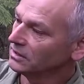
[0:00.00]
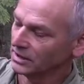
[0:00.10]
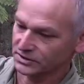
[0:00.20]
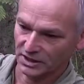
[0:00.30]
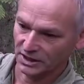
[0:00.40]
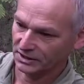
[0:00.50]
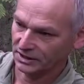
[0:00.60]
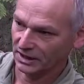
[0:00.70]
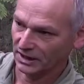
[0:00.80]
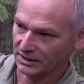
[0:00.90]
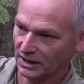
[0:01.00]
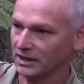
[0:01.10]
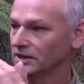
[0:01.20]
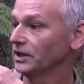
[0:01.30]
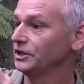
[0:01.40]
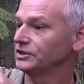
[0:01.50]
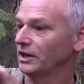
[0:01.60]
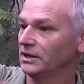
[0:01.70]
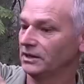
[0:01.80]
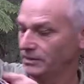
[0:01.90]
That's only a
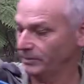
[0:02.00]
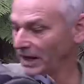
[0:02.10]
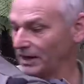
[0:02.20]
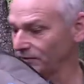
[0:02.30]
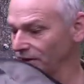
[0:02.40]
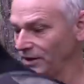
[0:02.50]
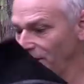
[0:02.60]
litre ladder in